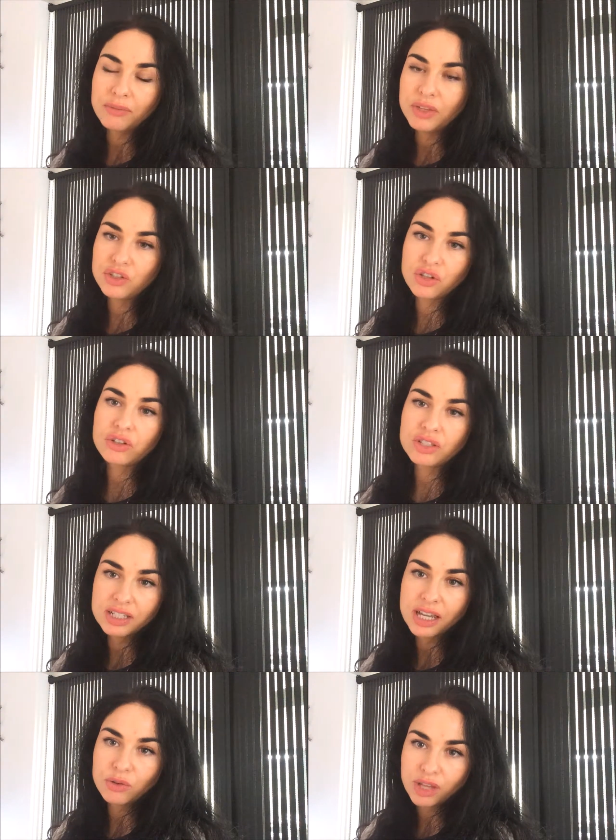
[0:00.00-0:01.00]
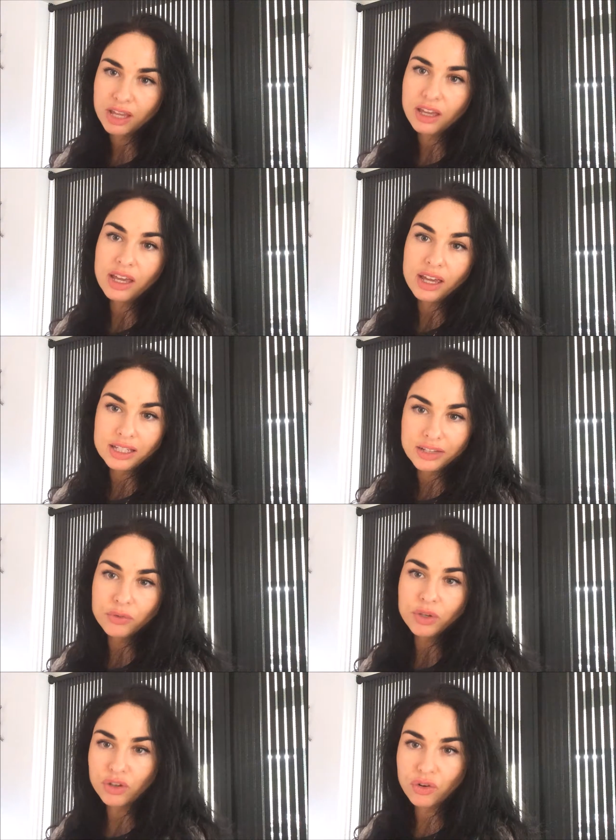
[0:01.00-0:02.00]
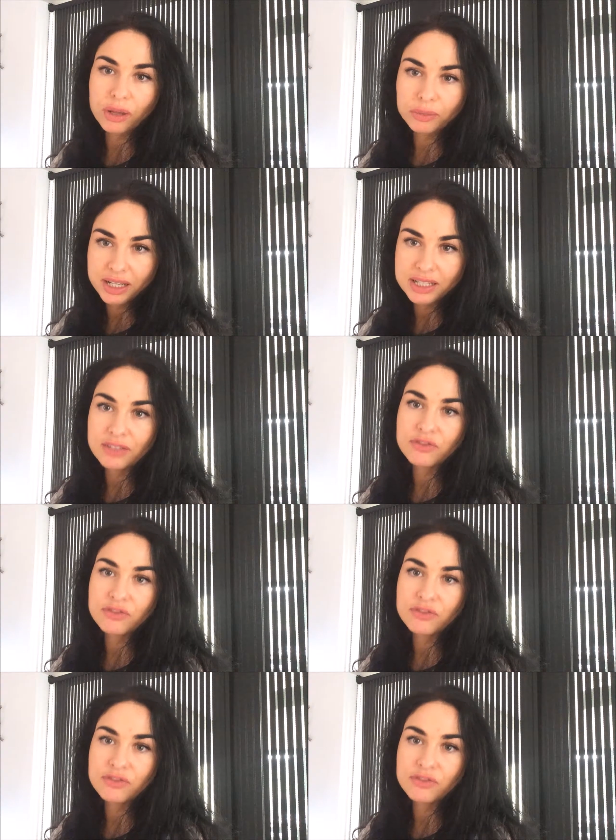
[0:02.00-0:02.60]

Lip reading: each other decide, okay, is everyone in the correct place?